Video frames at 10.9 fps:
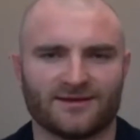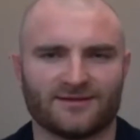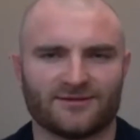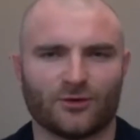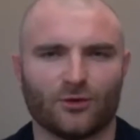
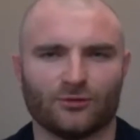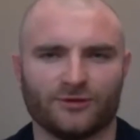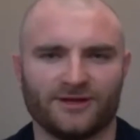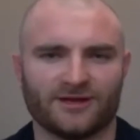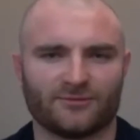the whole
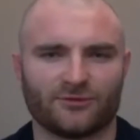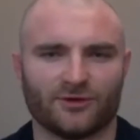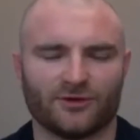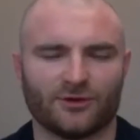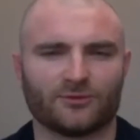lead up to
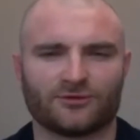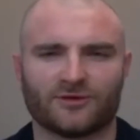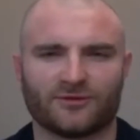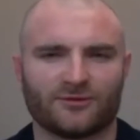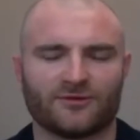it, you almost
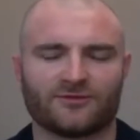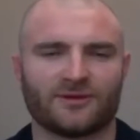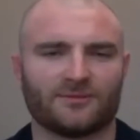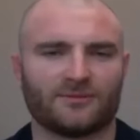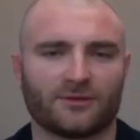don't have
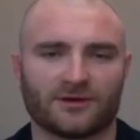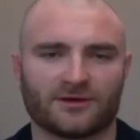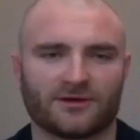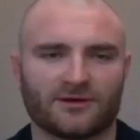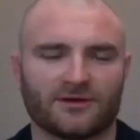time to
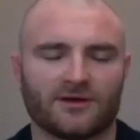think.